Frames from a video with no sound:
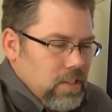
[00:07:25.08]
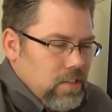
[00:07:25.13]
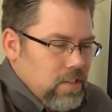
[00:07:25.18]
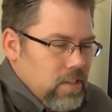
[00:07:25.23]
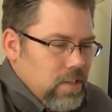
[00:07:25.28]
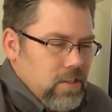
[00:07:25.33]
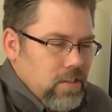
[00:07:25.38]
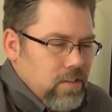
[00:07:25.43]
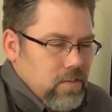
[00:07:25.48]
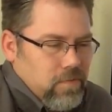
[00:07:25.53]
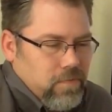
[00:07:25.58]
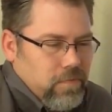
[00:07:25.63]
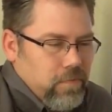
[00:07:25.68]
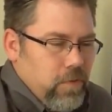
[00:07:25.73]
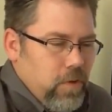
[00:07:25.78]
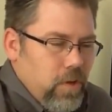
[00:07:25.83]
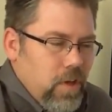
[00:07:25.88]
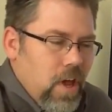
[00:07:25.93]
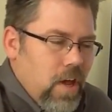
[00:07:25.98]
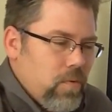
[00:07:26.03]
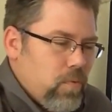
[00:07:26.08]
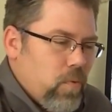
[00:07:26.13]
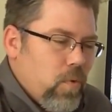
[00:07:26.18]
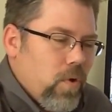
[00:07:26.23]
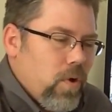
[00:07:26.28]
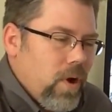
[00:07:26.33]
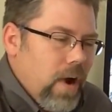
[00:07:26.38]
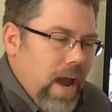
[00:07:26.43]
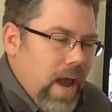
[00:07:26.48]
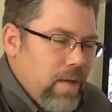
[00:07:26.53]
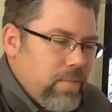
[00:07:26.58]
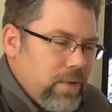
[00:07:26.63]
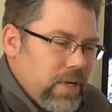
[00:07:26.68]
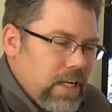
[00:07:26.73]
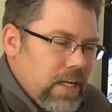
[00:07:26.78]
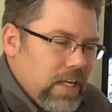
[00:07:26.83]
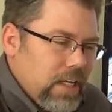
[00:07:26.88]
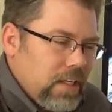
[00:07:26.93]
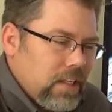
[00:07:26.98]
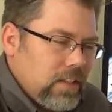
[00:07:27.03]
there's full-on war
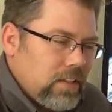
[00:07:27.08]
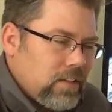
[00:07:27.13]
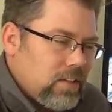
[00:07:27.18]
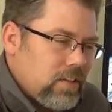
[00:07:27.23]
happening and